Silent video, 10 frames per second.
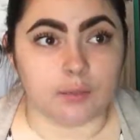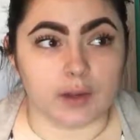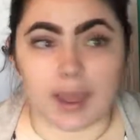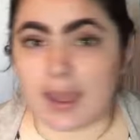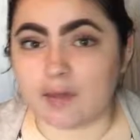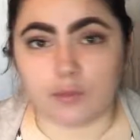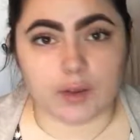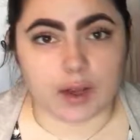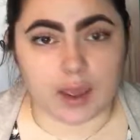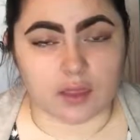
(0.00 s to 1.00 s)
but I haven't
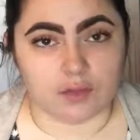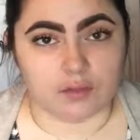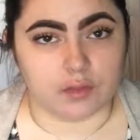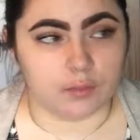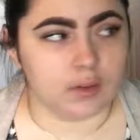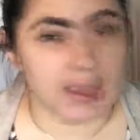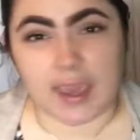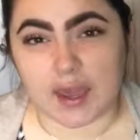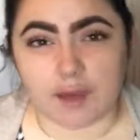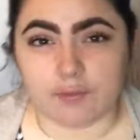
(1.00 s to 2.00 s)
read either of them. I
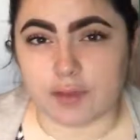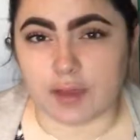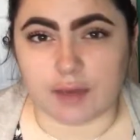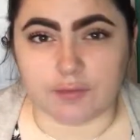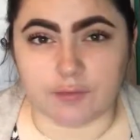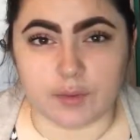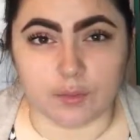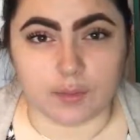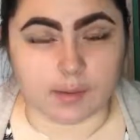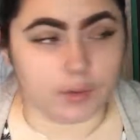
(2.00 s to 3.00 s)
cannot for the life of me
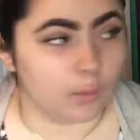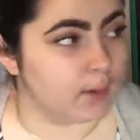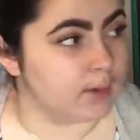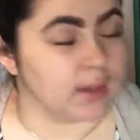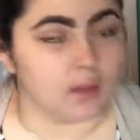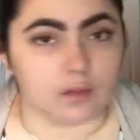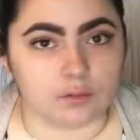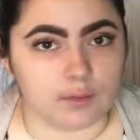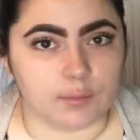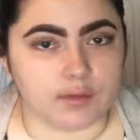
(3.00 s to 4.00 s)
remember what either
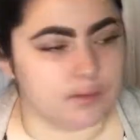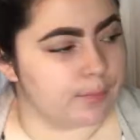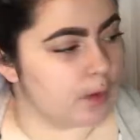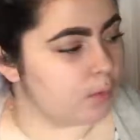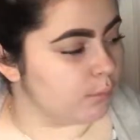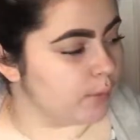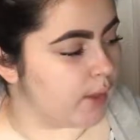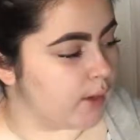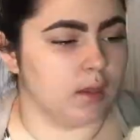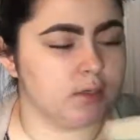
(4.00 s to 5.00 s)
of them is about,
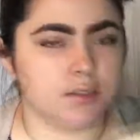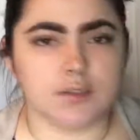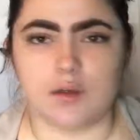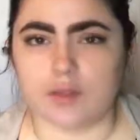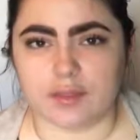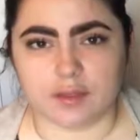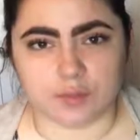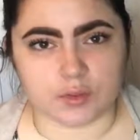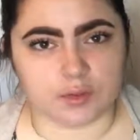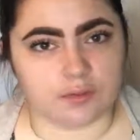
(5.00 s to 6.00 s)
but I just know that these
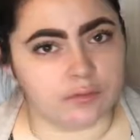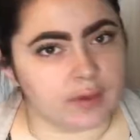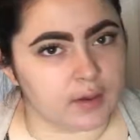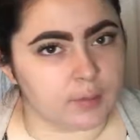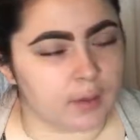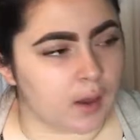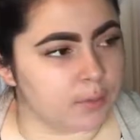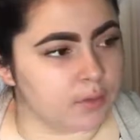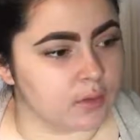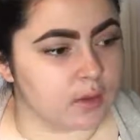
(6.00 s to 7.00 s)
books are very
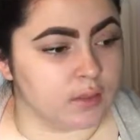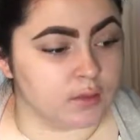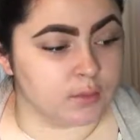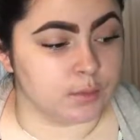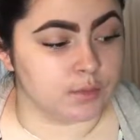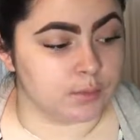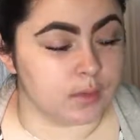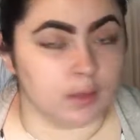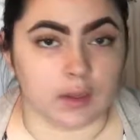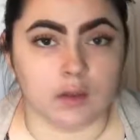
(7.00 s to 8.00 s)
popular and they're supposed to
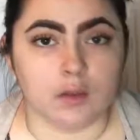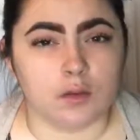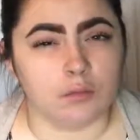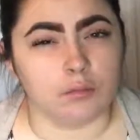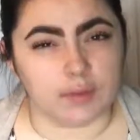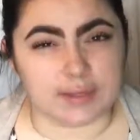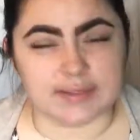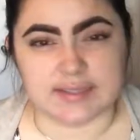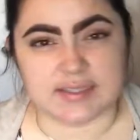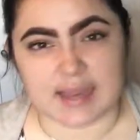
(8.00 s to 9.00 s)
be like really
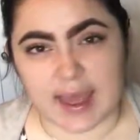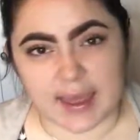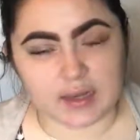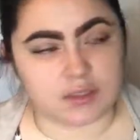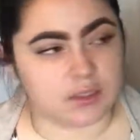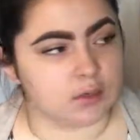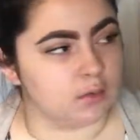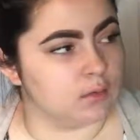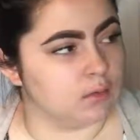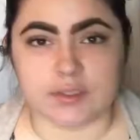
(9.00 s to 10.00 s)
sad,
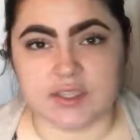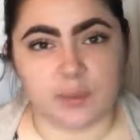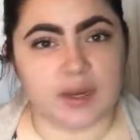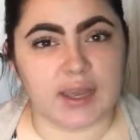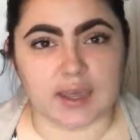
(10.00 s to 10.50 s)
so we'll see when I